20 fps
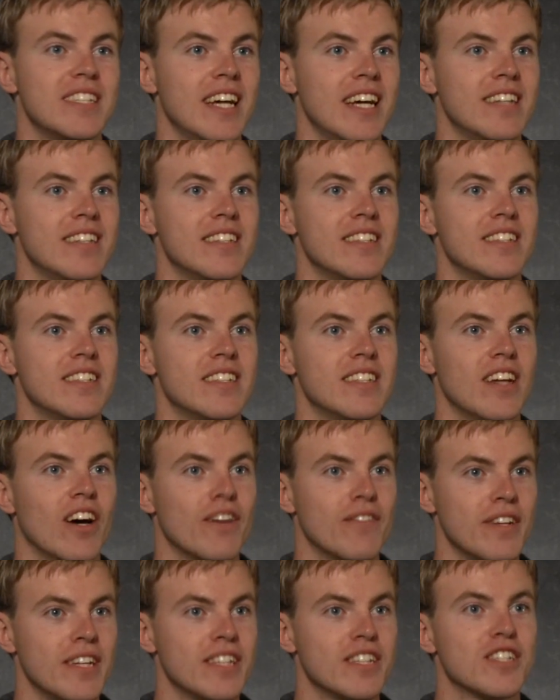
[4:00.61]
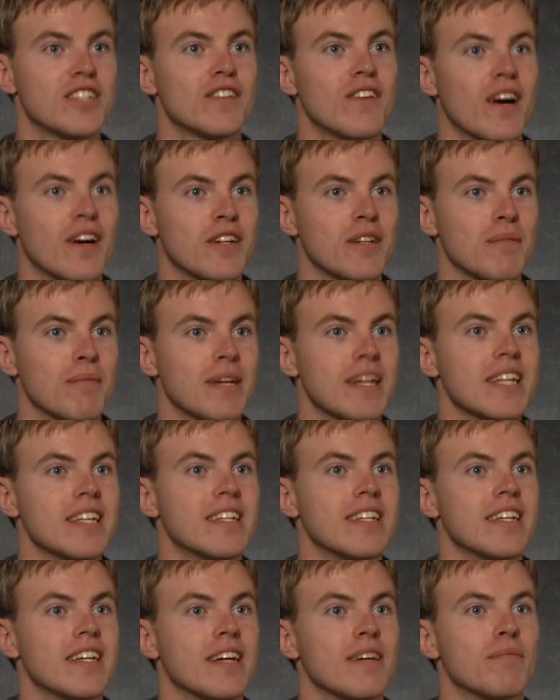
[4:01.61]
sense of
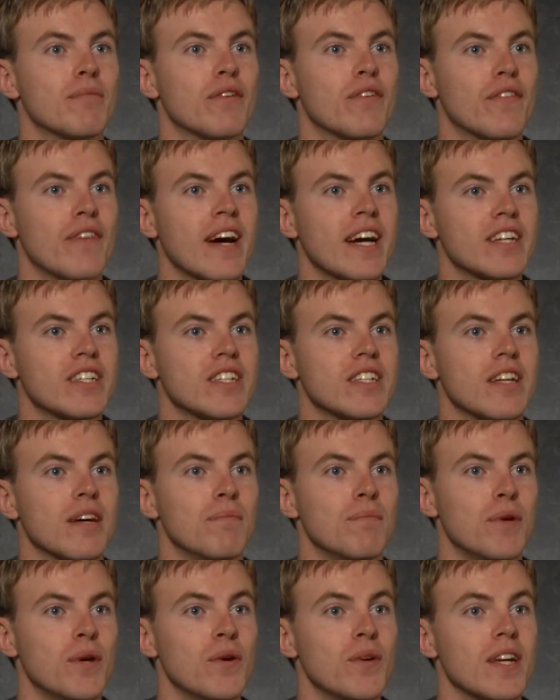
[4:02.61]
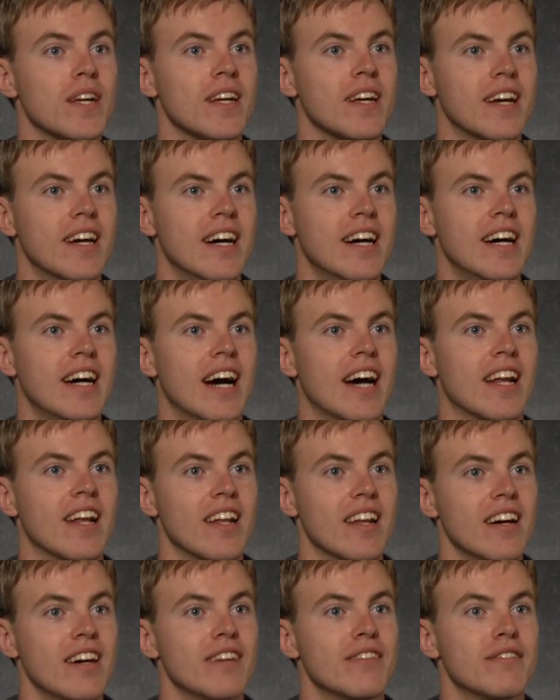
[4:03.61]
indestructibility and perfection and beauty
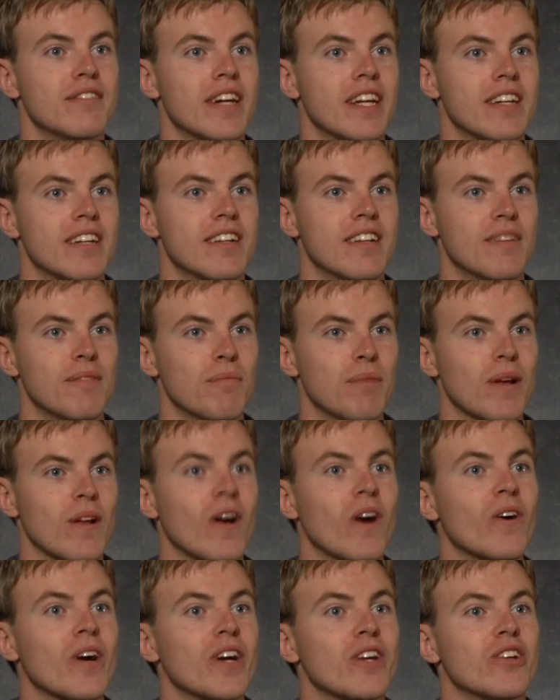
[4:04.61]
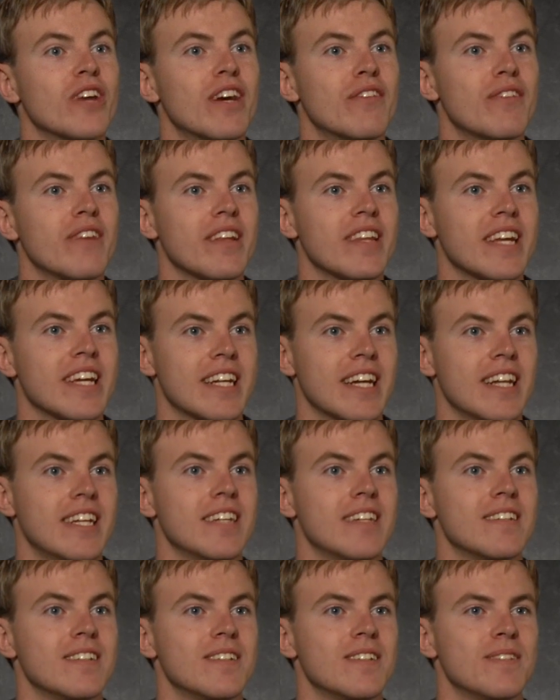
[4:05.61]
and love and belonging to everything that
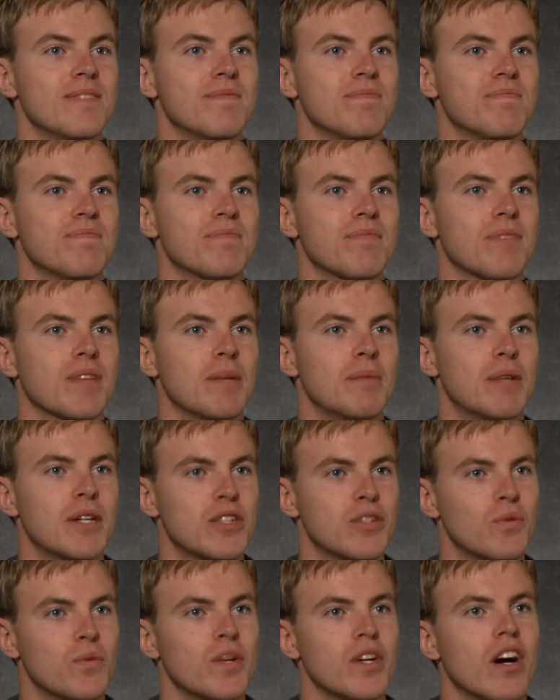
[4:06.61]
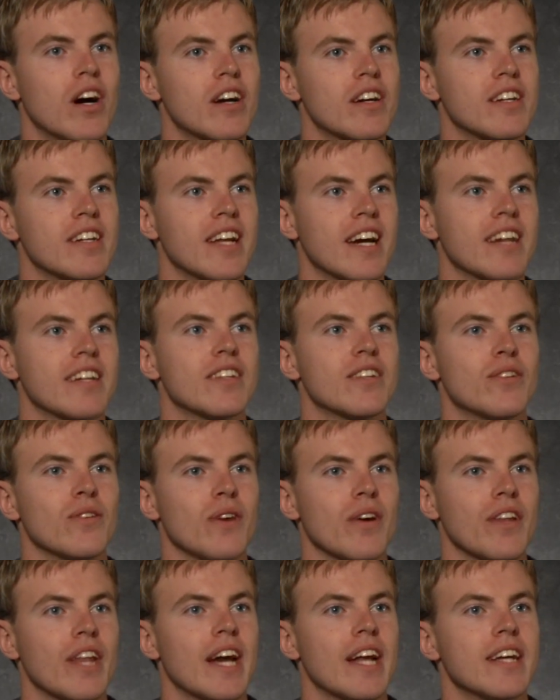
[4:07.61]
is. Because we are connected
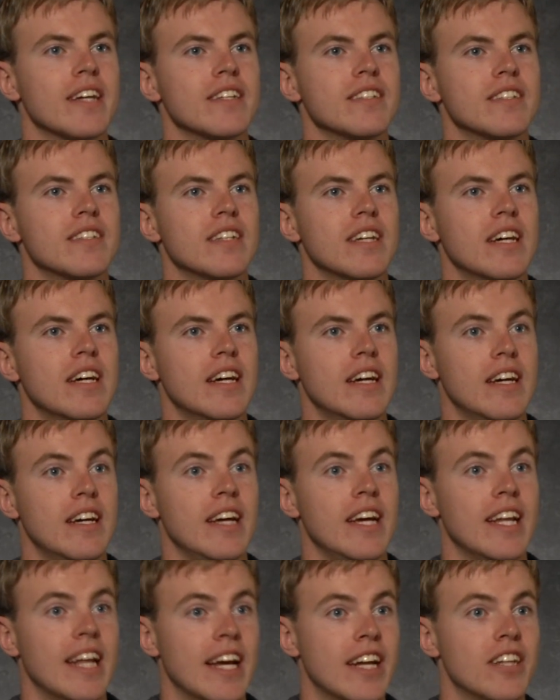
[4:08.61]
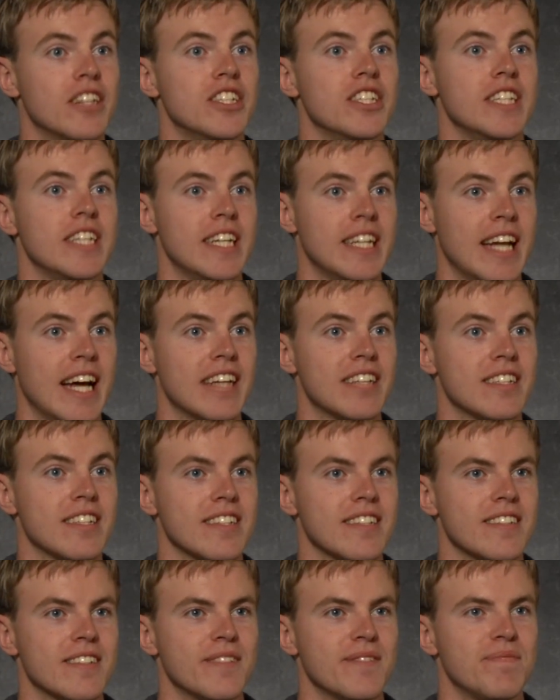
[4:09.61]
to all that is, in energy, in
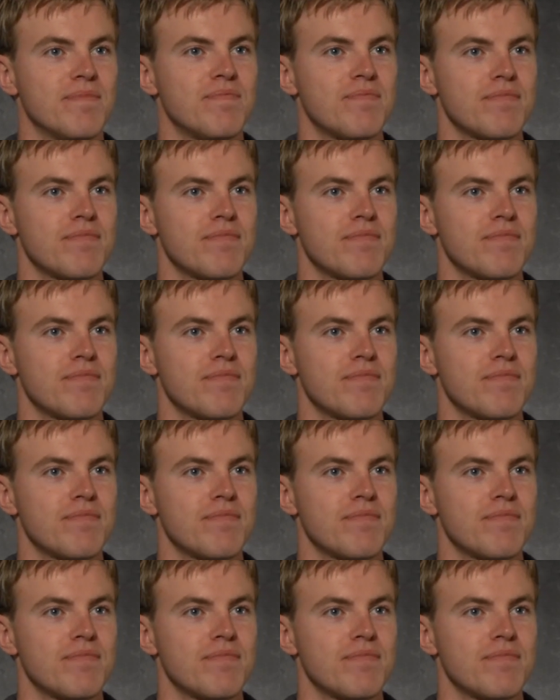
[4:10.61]
essence.